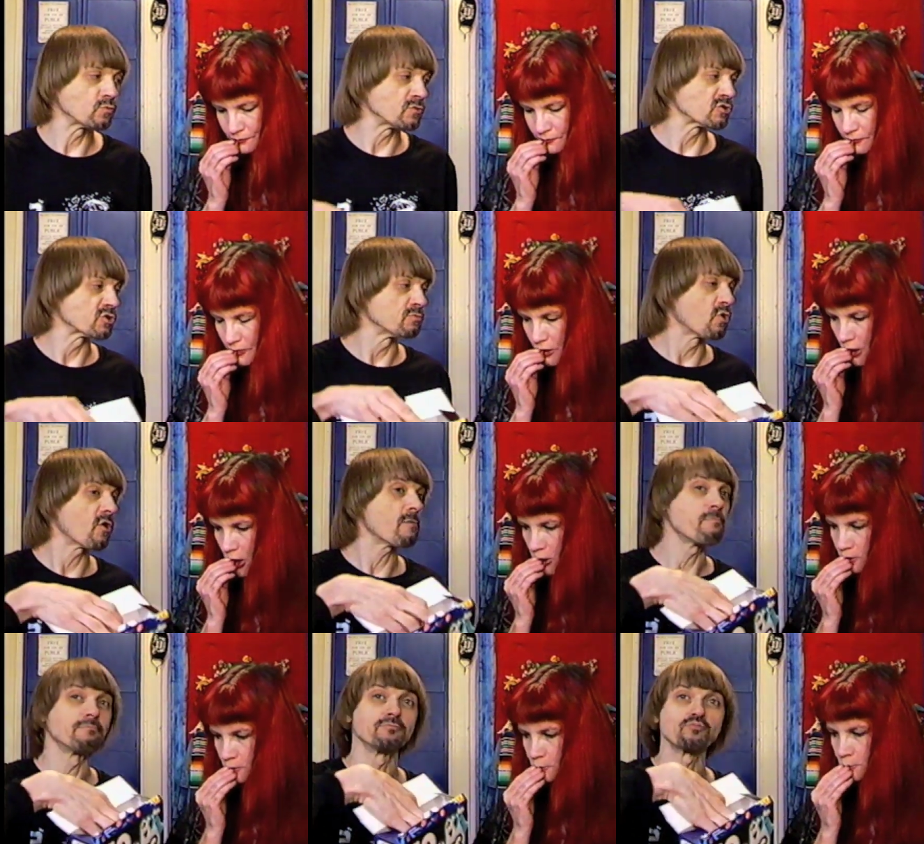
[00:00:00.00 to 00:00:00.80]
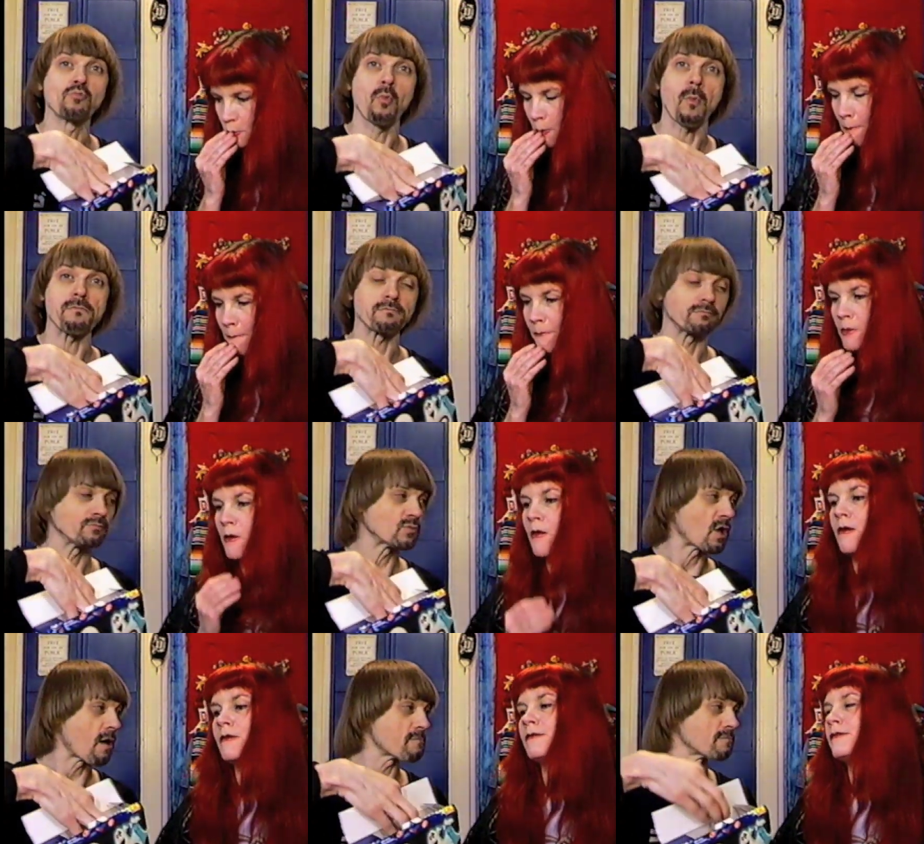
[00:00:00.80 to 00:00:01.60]
Speaker 1: Want some more?
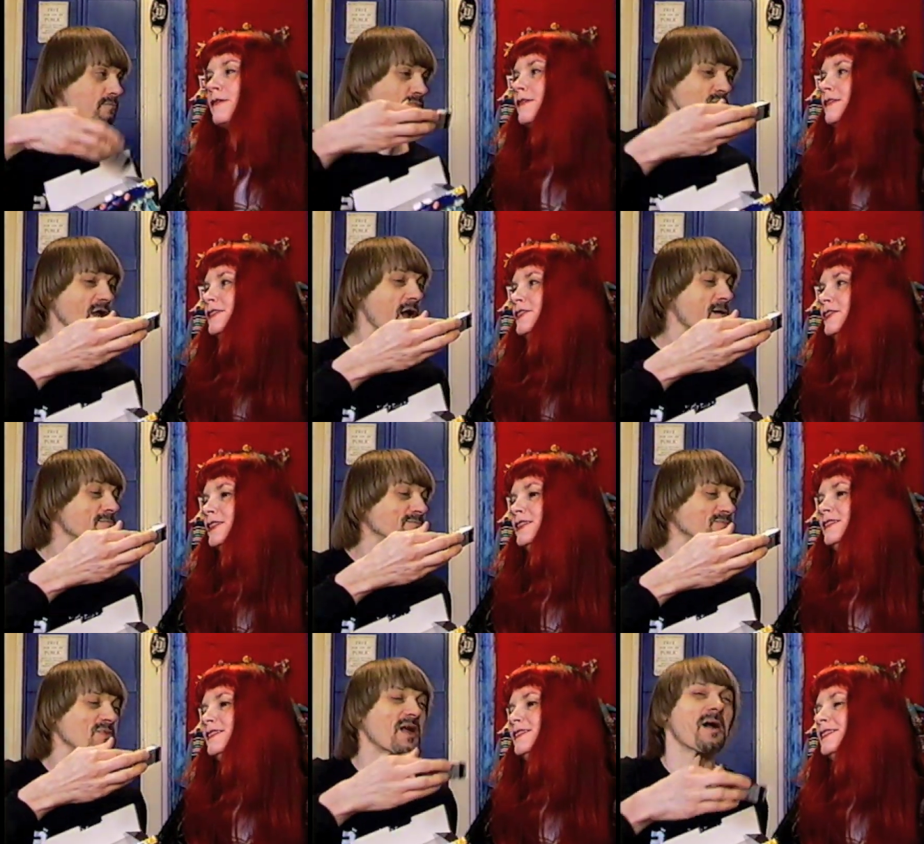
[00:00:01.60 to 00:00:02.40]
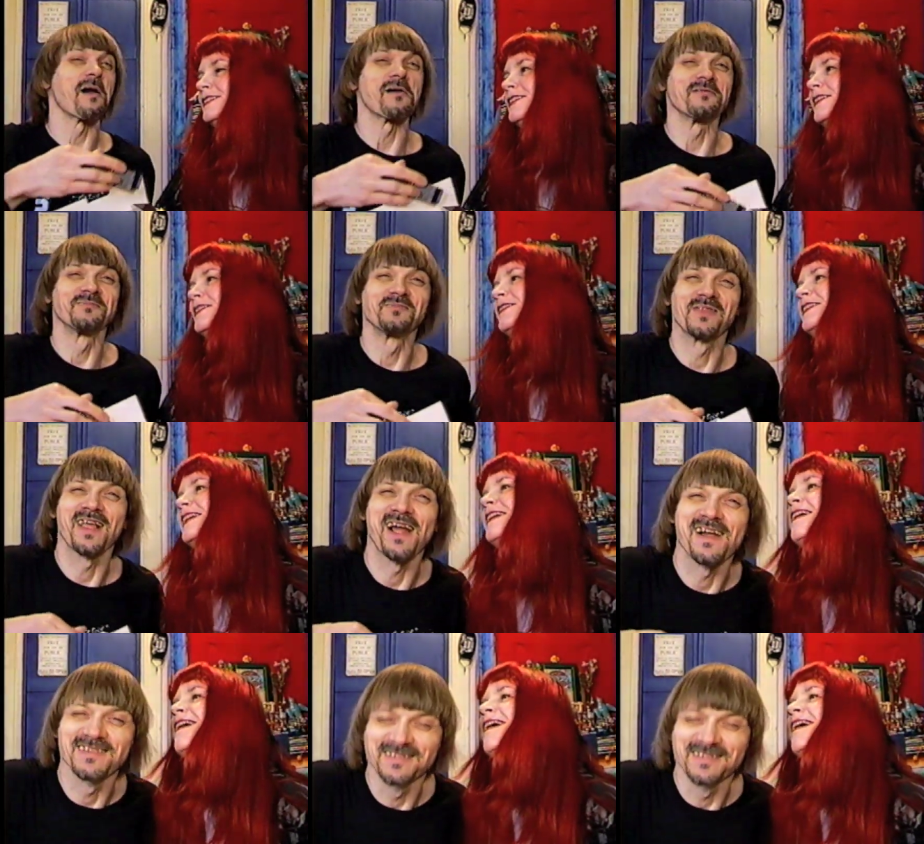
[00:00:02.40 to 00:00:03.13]
You're trying to scare me.